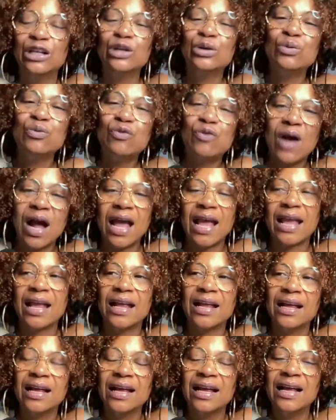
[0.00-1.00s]
You
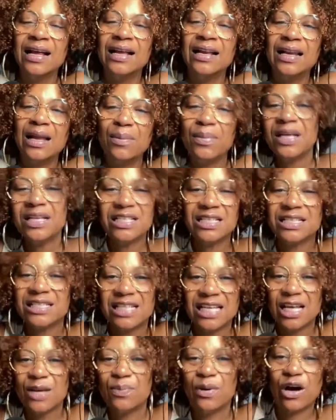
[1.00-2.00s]
right. Let me
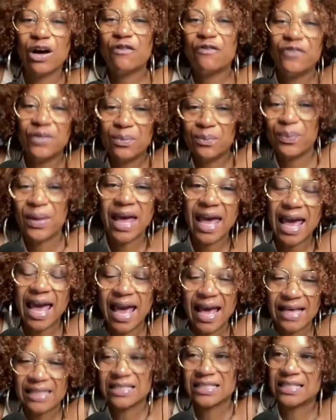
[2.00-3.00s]
just keep huffing
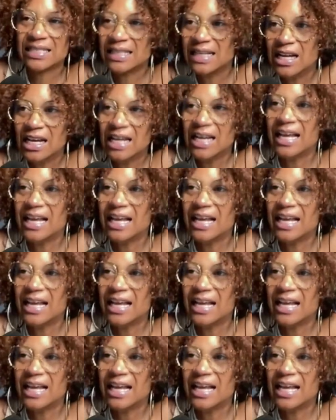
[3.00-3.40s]
past